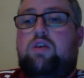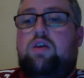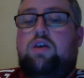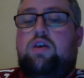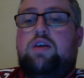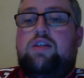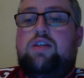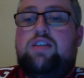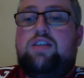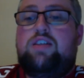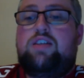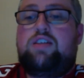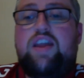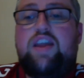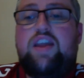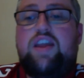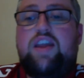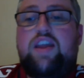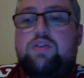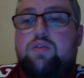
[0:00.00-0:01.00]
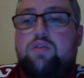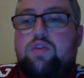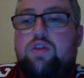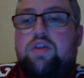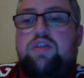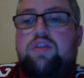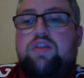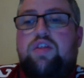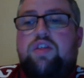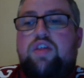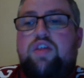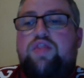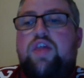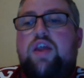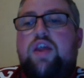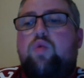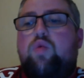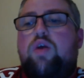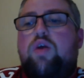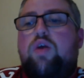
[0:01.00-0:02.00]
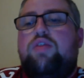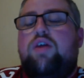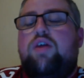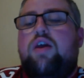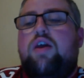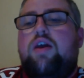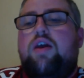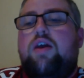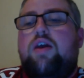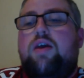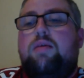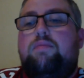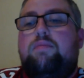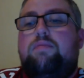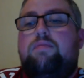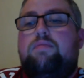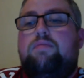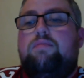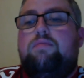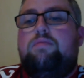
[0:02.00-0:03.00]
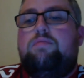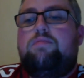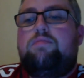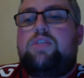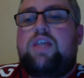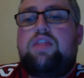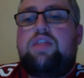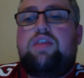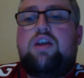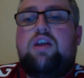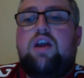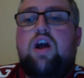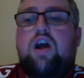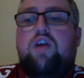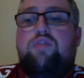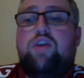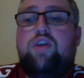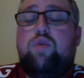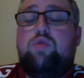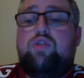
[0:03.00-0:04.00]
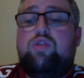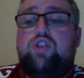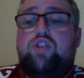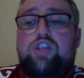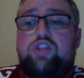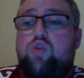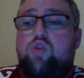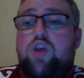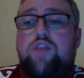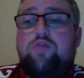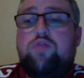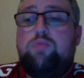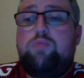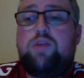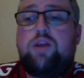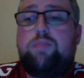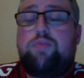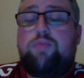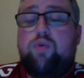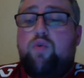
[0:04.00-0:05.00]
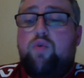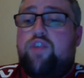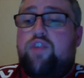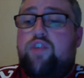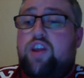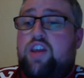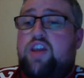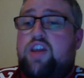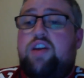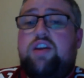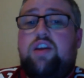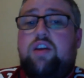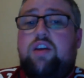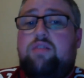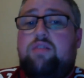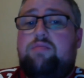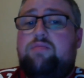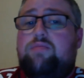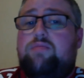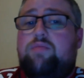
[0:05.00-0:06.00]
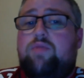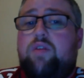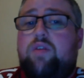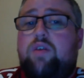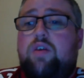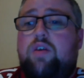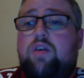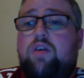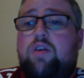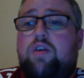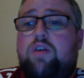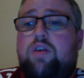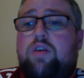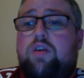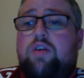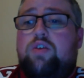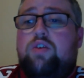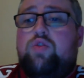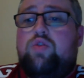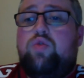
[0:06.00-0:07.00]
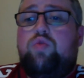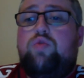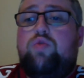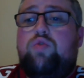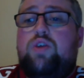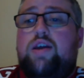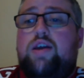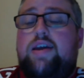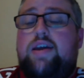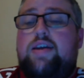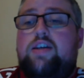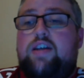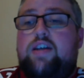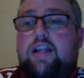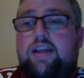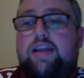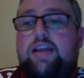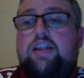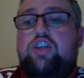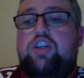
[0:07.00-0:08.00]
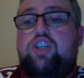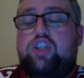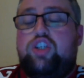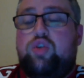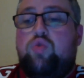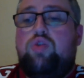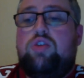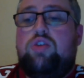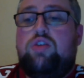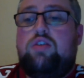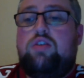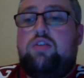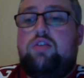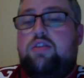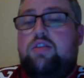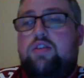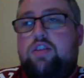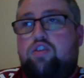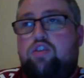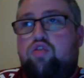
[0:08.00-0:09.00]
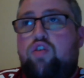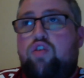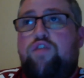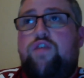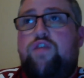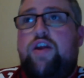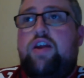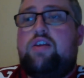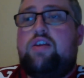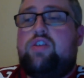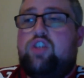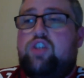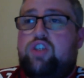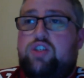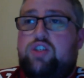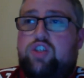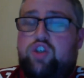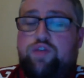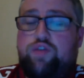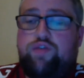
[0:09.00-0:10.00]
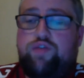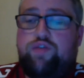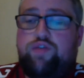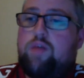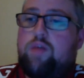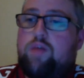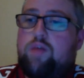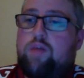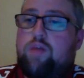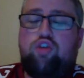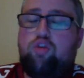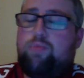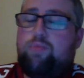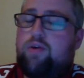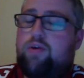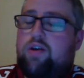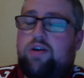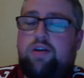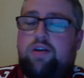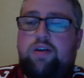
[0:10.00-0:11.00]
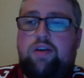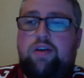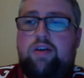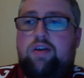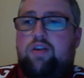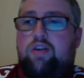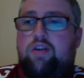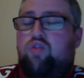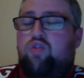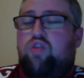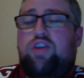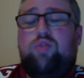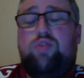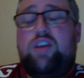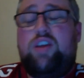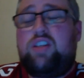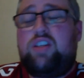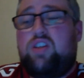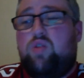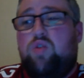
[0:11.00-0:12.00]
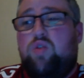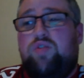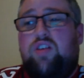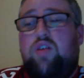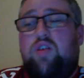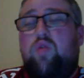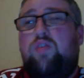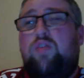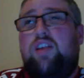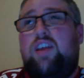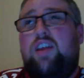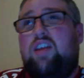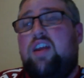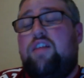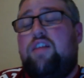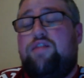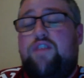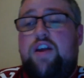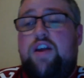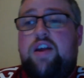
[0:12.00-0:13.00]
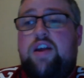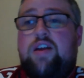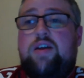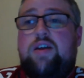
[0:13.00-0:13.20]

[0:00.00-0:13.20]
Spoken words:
See, the thing is, the thing with Cynthia Calvillo, she's not even been a pro for a year yet. So clearly she's going, the two fighters, she fought Amanda Cooper, who I don't think is an overly great fighter,